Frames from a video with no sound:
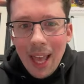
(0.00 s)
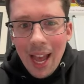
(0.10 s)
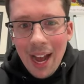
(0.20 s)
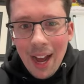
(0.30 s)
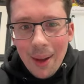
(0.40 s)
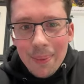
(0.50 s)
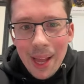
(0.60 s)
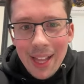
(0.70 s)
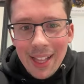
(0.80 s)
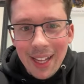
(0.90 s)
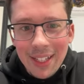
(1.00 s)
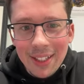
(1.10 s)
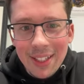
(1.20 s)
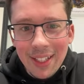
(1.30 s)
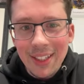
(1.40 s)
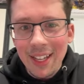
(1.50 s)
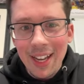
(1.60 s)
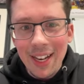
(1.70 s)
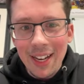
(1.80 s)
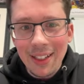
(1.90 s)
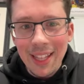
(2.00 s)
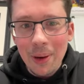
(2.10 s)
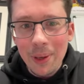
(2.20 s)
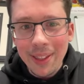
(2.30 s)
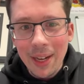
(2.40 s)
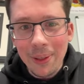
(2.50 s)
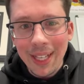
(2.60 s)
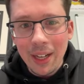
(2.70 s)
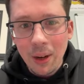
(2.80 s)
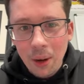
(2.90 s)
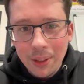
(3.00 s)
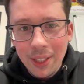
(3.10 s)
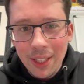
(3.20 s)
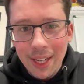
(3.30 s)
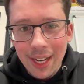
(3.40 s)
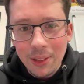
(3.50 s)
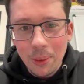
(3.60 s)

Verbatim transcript: Um, and then the, it, it, they would they would get called to the next